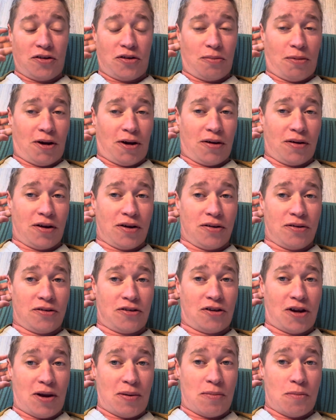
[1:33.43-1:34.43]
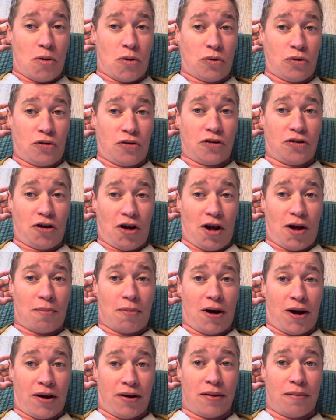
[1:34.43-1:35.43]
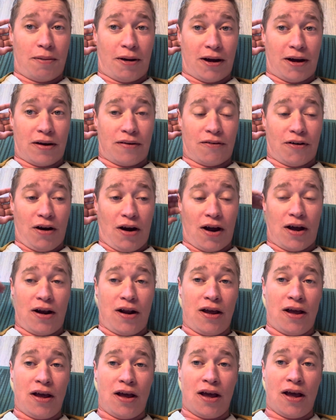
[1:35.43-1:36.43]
the ball can stay most of the time behind the back of our head.